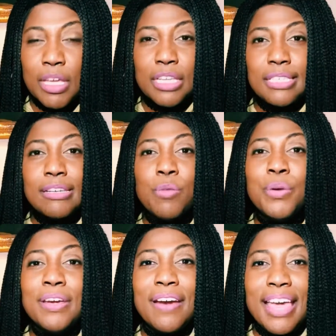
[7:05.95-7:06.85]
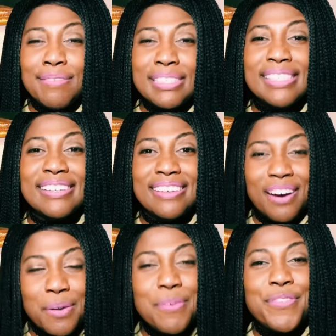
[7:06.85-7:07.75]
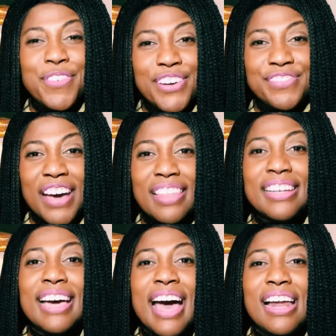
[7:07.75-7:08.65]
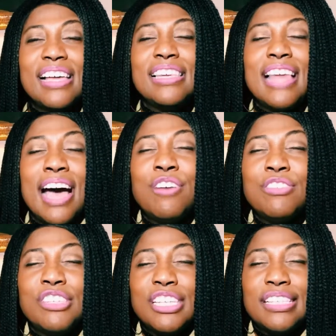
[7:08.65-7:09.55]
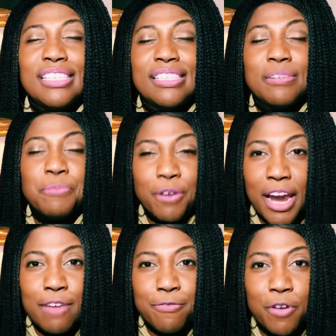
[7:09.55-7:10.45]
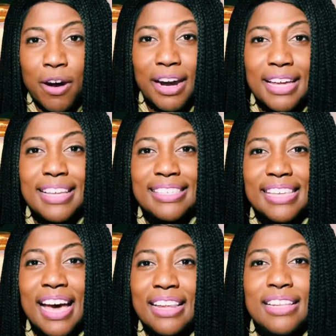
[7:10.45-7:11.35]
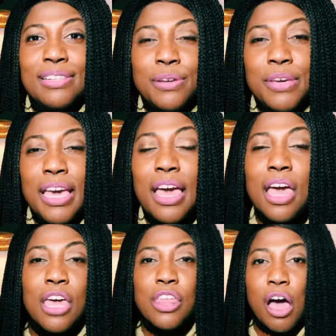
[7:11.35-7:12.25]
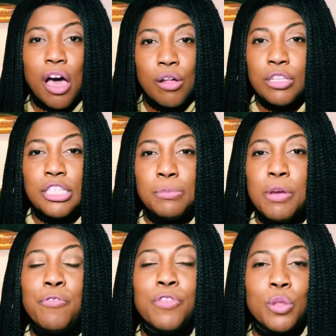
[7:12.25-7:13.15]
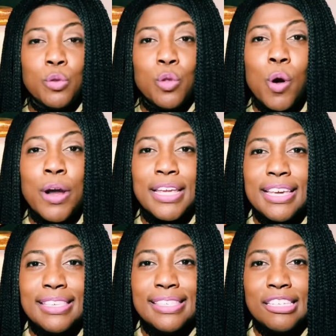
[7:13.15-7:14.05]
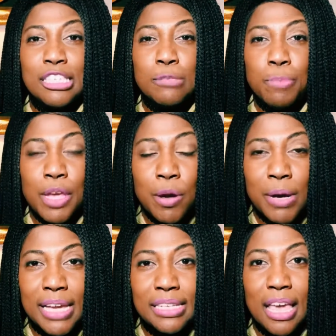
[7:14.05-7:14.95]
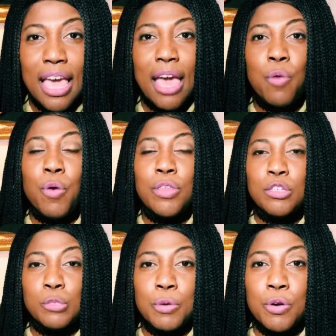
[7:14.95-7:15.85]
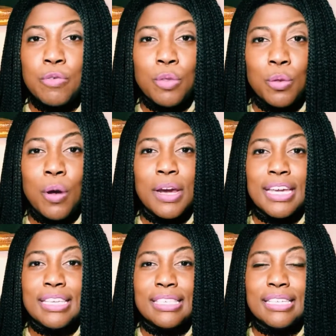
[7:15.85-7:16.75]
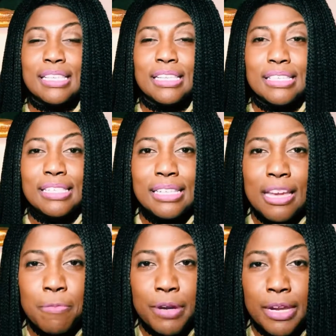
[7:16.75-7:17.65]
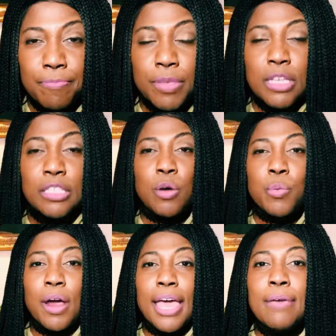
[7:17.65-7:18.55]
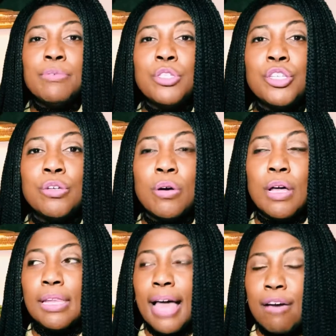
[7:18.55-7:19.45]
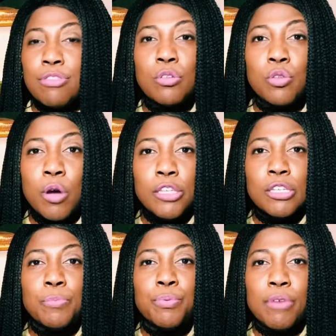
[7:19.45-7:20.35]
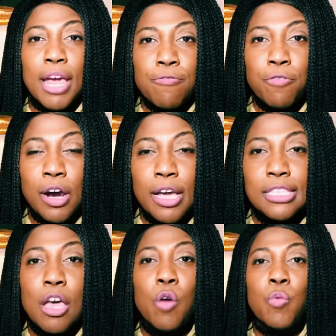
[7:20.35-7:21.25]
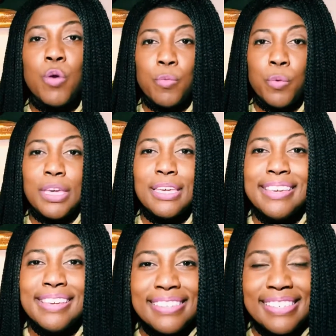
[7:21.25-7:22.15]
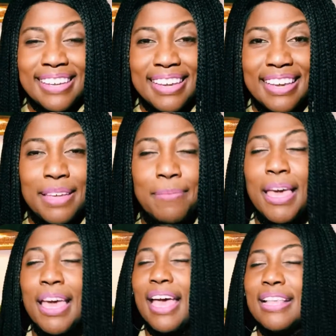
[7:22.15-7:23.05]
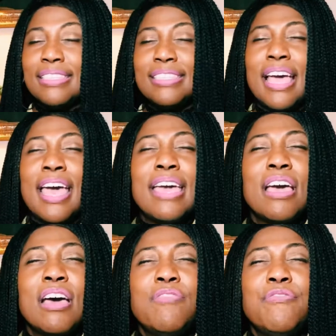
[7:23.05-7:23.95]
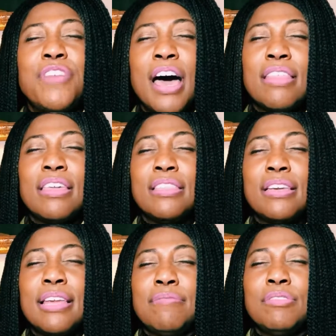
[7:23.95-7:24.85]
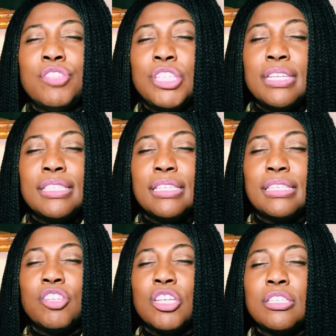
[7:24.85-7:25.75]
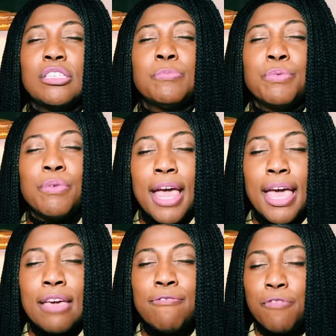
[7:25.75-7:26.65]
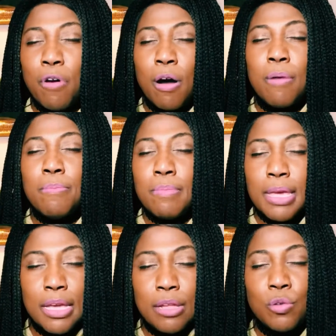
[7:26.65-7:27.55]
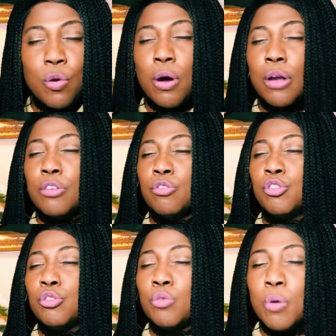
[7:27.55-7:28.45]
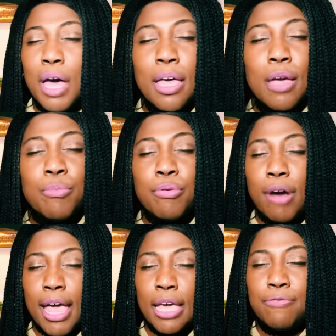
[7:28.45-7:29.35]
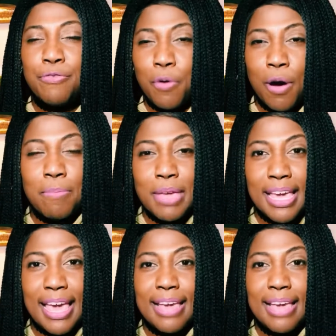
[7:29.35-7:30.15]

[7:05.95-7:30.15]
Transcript: And so we are able to go before Father God, allowing Jesus to pray for us. Hallelujah. The Holy Spirit, for the Lord is the Spirit. And where the Spirit of the Lord is, is liberty. So we're able to allow the Lord to pray for us when we yield to Him and say, Father, in the name of Jesus, Jesus, pray for me. Lord Yeshua, pray for me.